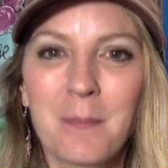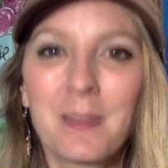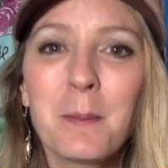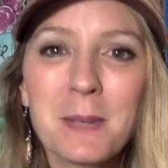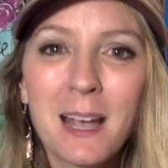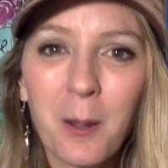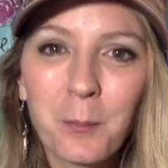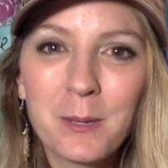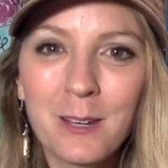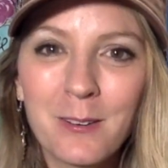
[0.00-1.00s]
let me help
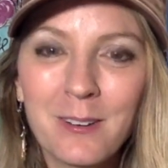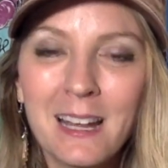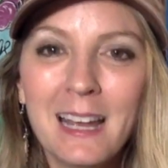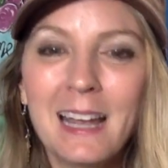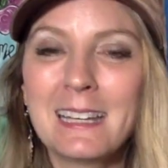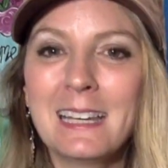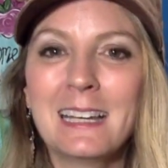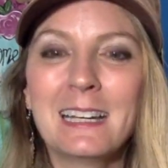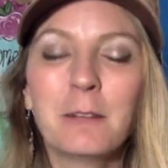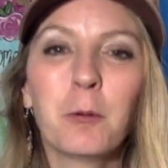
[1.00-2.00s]
you. Again,
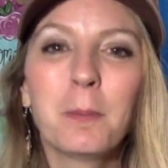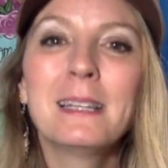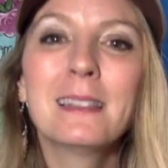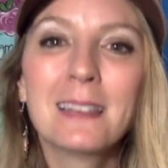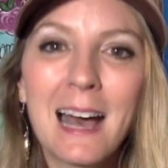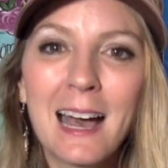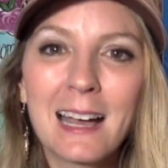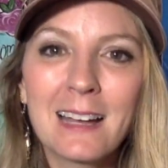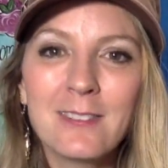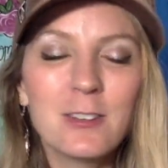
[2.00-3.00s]
it will be
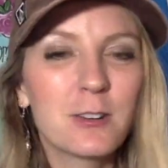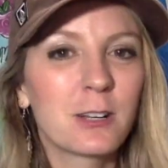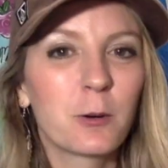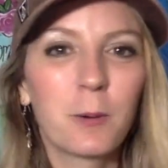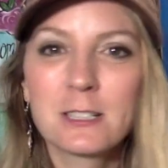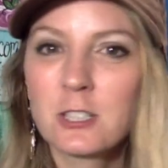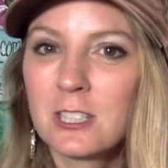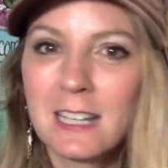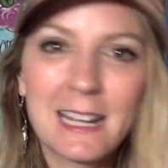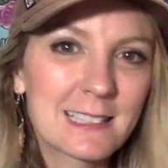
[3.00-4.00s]
live. You can
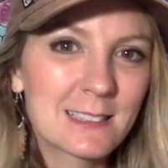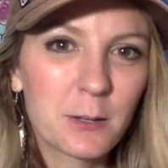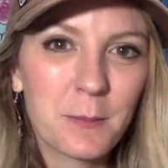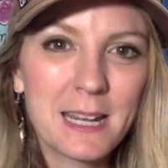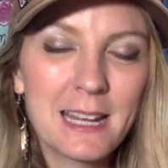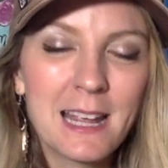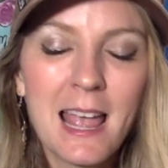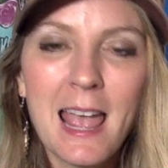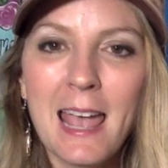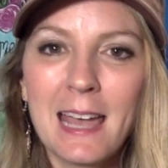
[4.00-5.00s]
question, answer me,
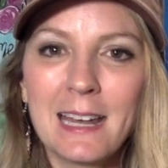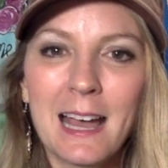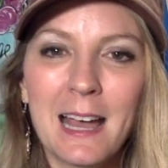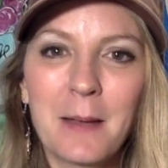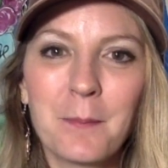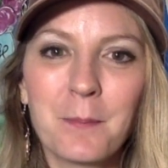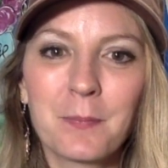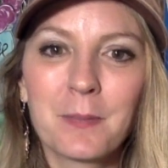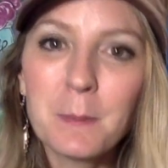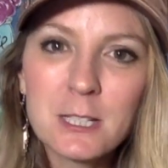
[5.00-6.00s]
and
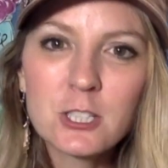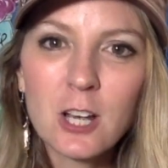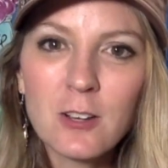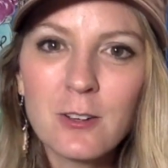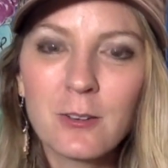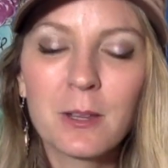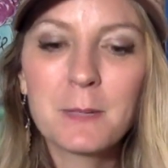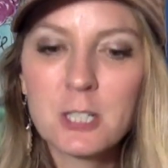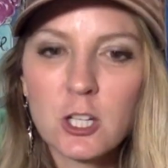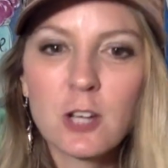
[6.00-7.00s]
let me show you. Let
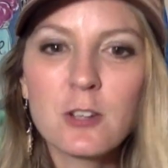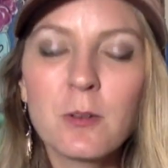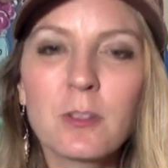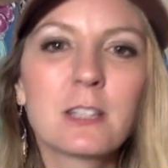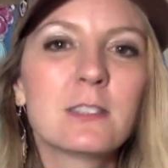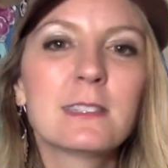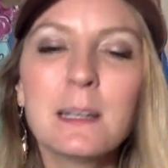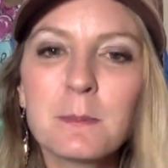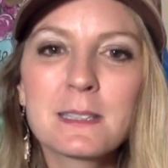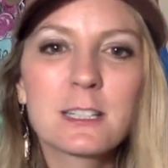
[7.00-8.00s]
me show you the
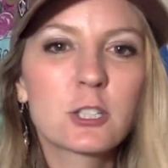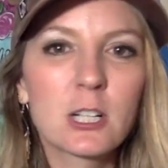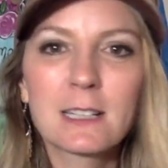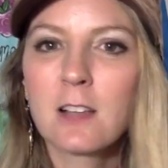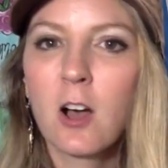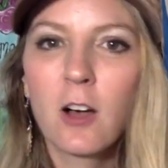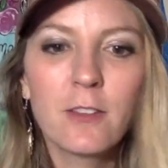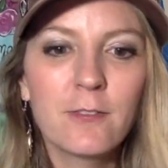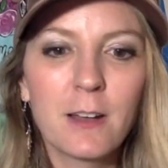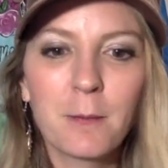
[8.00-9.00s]
tips, the tricks, all
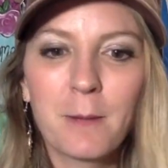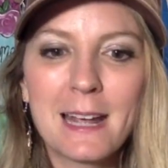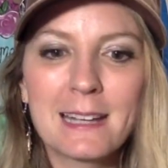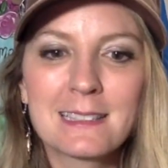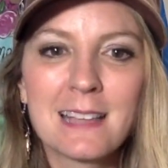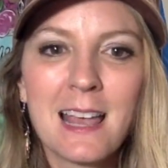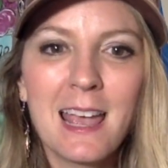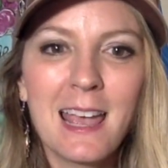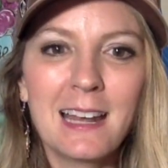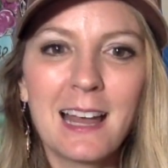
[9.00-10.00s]
the fun ways,
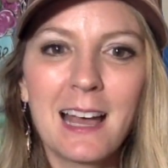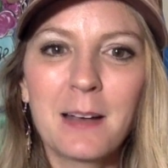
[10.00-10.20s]
and